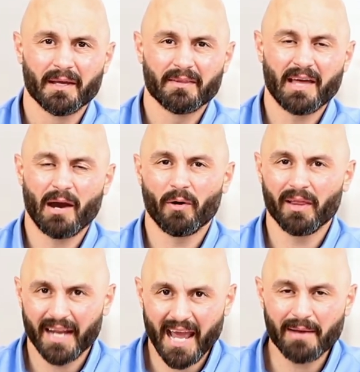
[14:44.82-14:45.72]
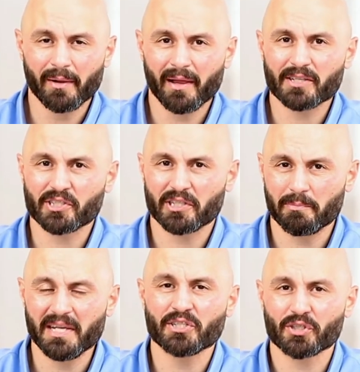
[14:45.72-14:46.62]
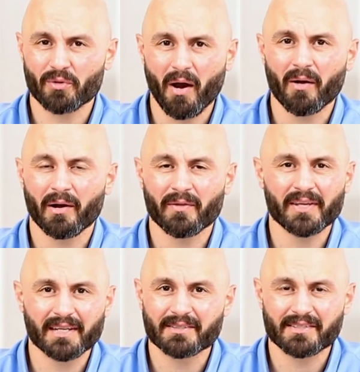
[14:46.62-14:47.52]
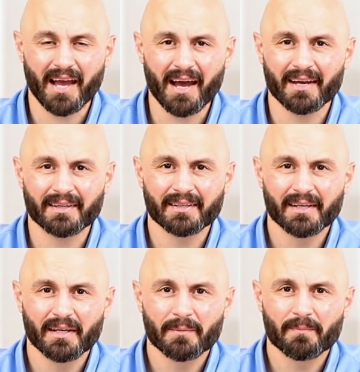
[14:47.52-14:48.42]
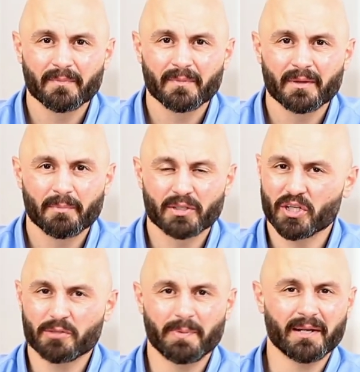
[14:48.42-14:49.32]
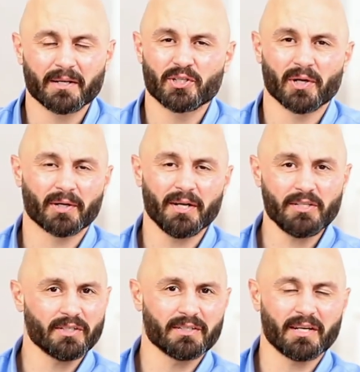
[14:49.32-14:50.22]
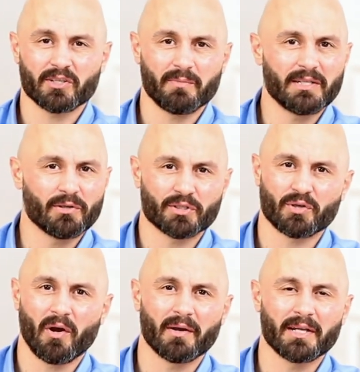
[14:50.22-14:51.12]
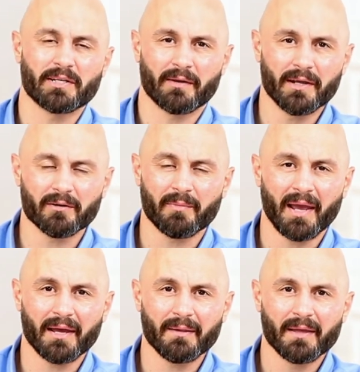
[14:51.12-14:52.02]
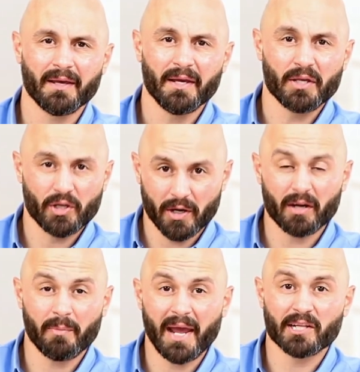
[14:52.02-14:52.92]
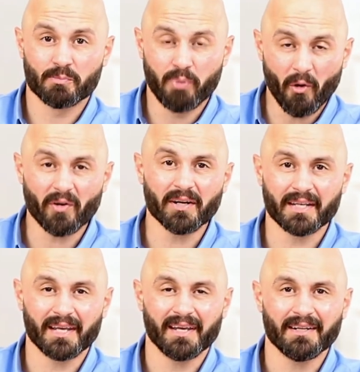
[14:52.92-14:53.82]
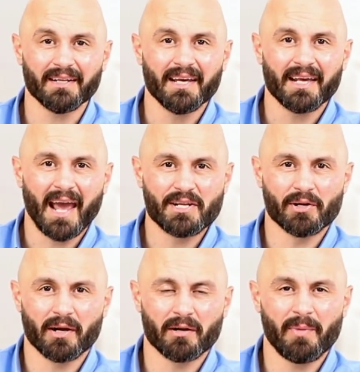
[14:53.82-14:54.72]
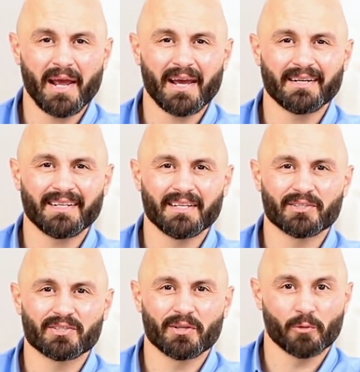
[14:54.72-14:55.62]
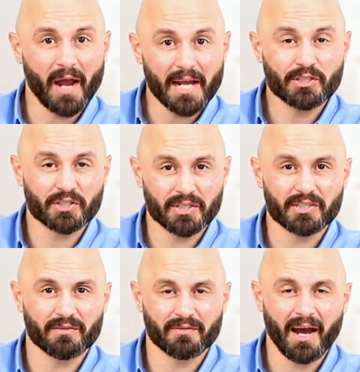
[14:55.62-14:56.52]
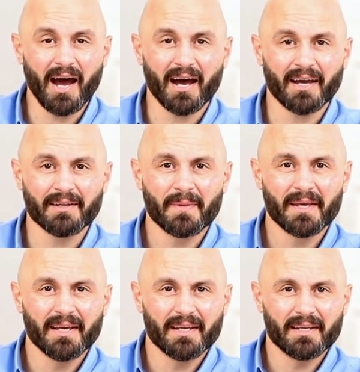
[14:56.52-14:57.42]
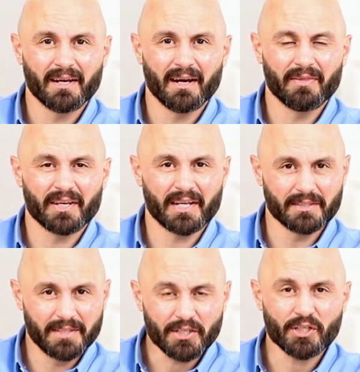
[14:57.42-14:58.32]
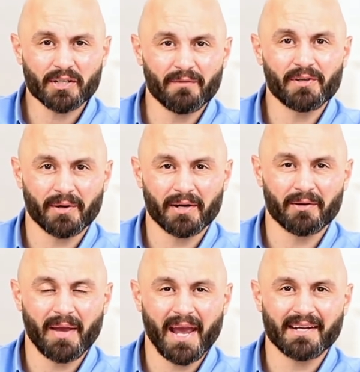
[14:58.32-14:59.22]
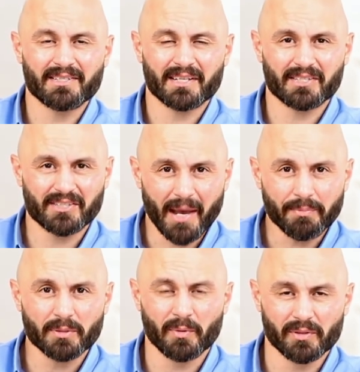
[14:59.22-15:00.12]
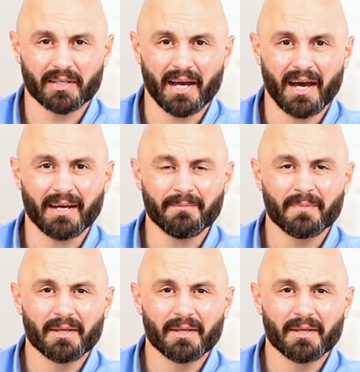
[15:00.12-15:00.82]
that will enable us to be strong on the inside. But just because you're a Christian doesn't mean you're strong in your inner man. Your inner man's born again, and your inner man is the righteousness of God. The condition of your inner man is acceptable to God.